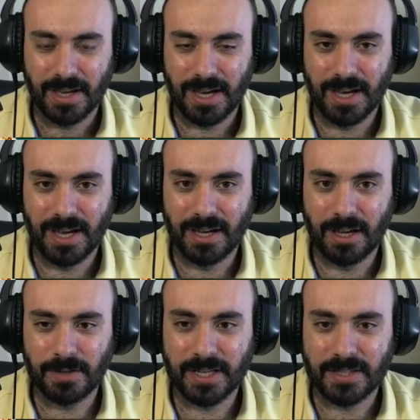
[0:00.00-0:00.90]

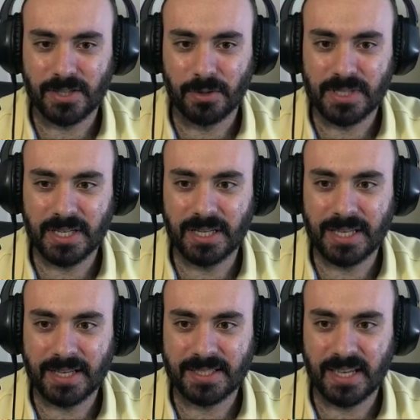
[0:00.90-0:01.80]
Alrighty, so is he gonna
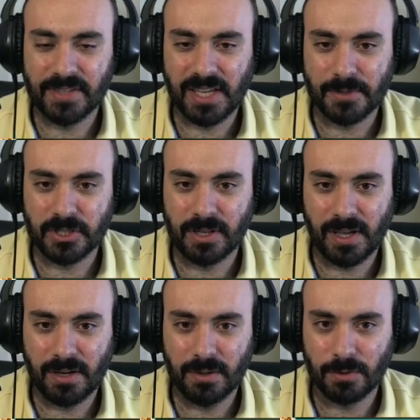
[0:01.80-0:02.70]
take 7 damage to
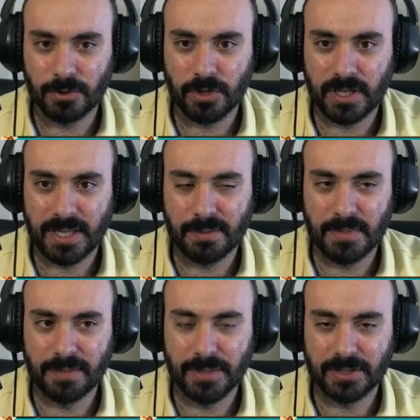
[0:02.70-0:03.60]
there, or try to hit
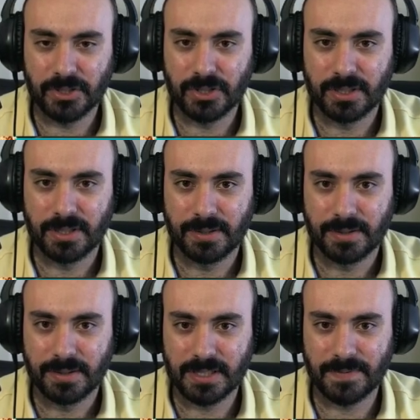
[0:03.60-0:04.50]
me a bunch?
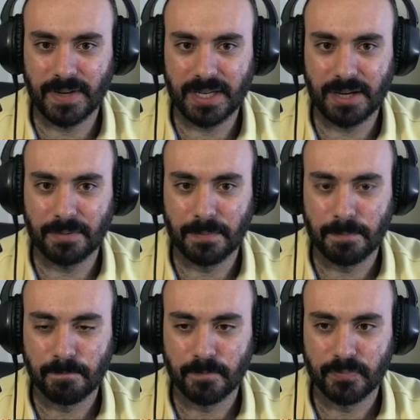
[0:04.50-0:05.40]
Let's find out.
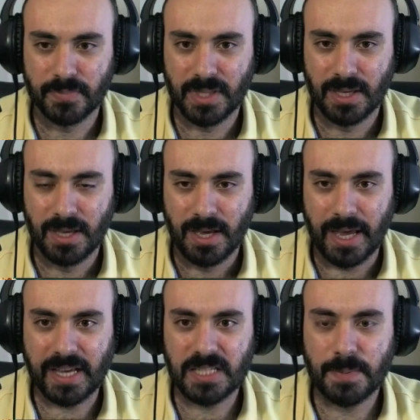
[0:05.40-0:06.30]

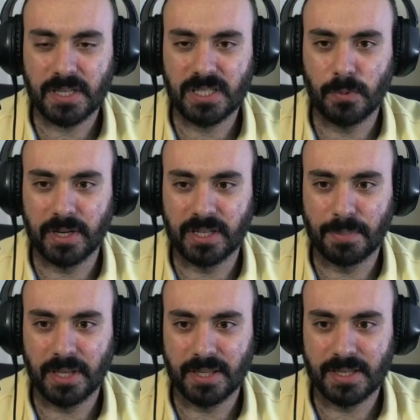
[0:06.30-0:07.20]
I guess because he wanted to
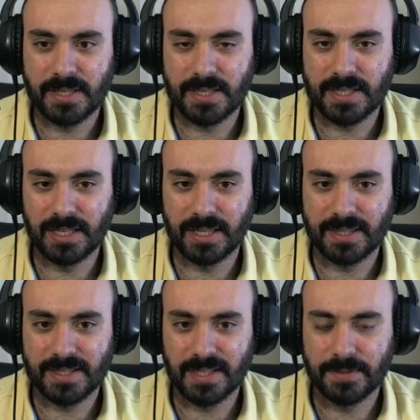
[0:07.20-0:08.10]
play this, he's gonna let
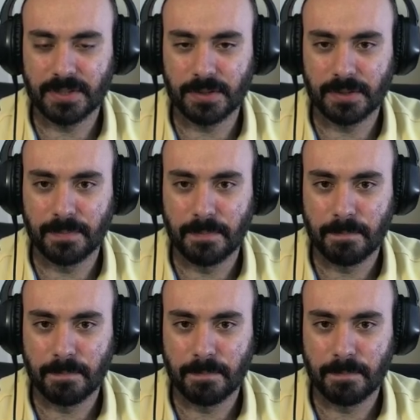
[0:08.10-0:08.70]
this live a turn.